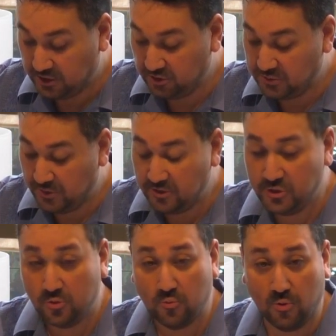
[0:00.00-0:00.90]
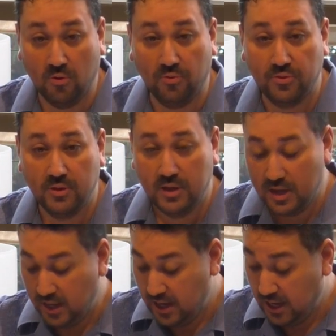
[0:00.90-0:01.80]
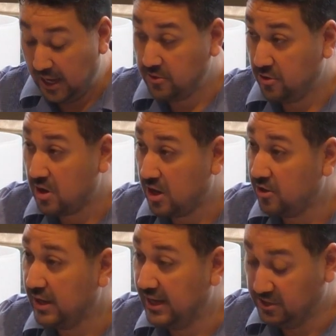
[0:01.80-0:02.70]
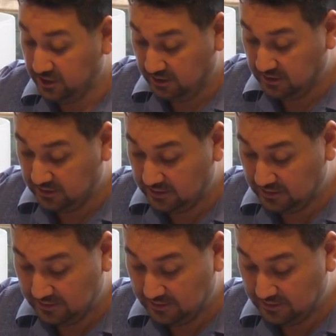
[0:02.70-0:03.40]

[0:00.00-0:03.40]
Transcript: to spiritual growth in your congregations.